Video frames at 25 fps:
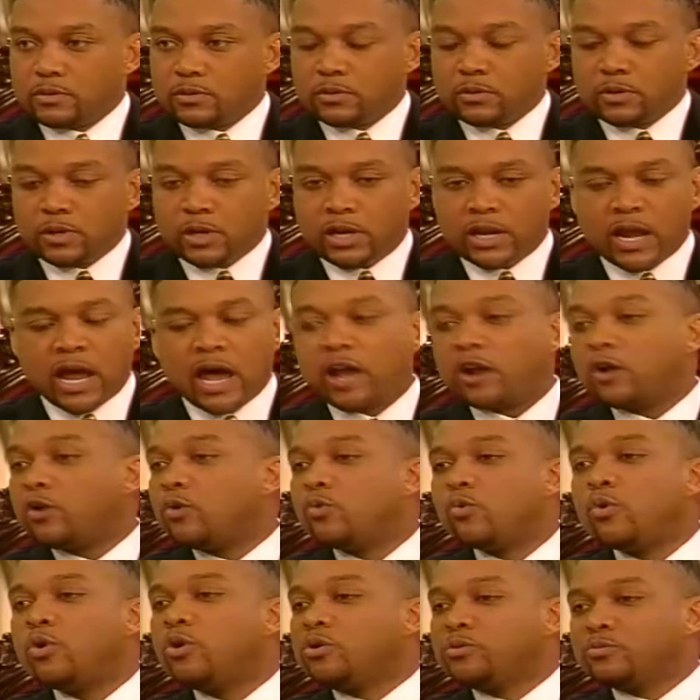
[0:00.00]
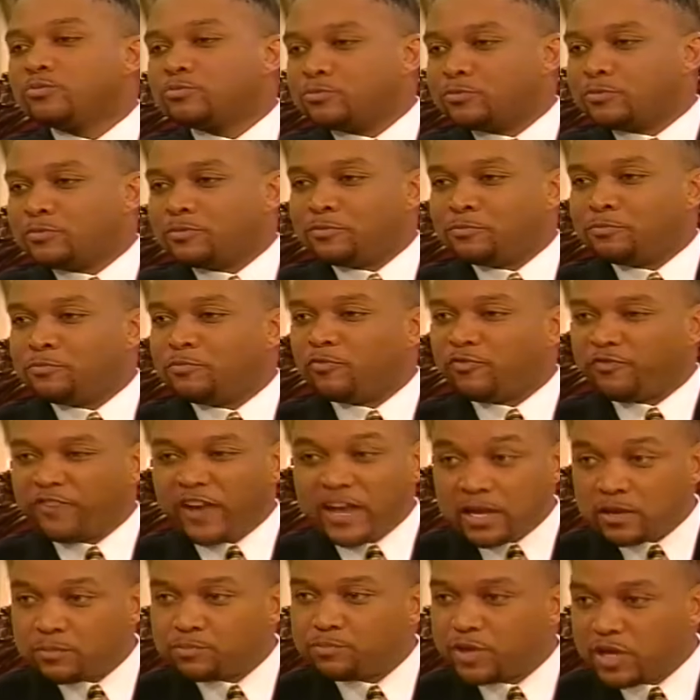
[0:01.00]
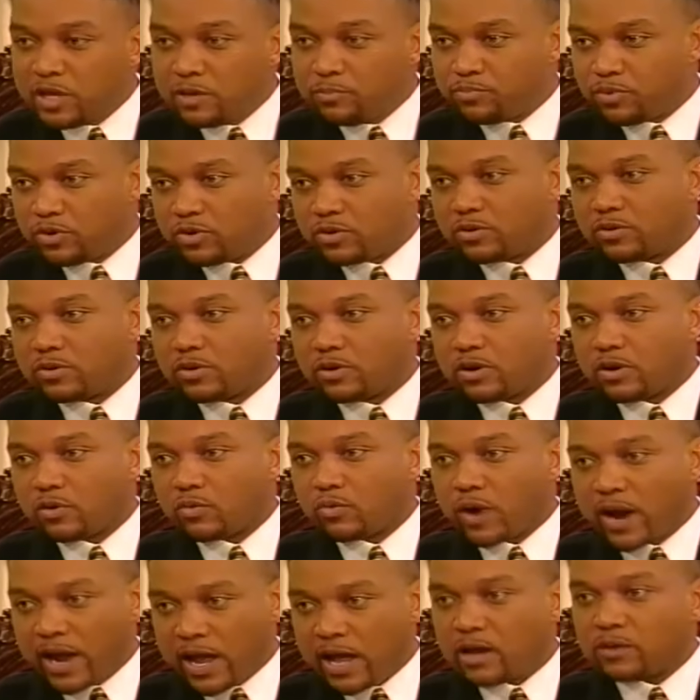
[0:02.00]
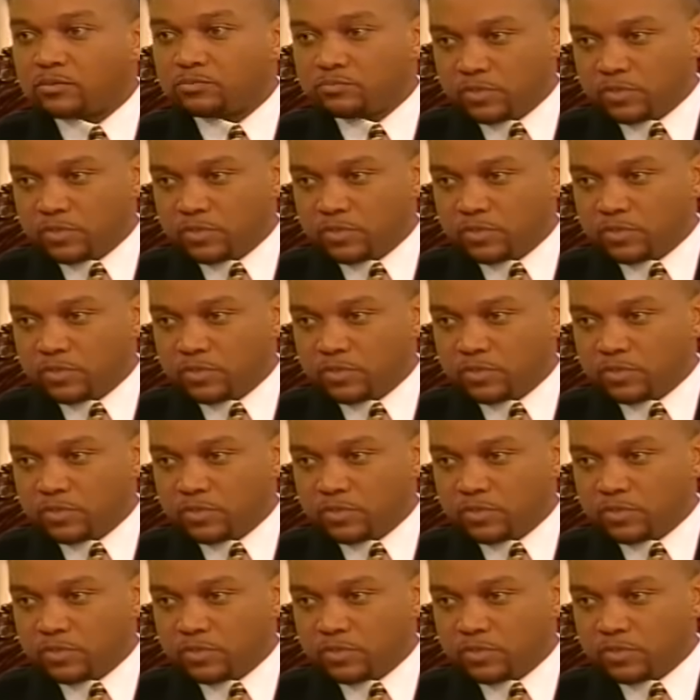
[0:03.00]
And I don't want fake people around me.